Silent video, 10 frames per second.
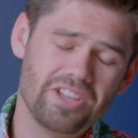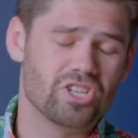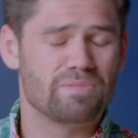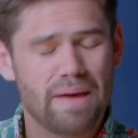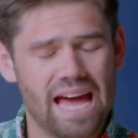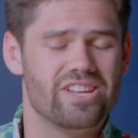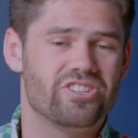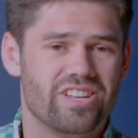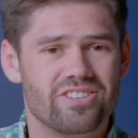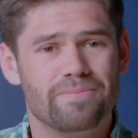just
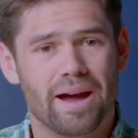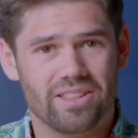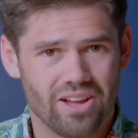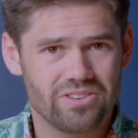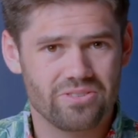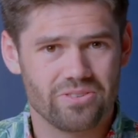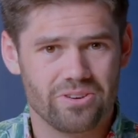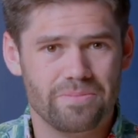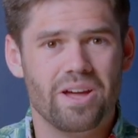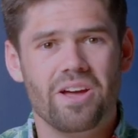patched into my laundry room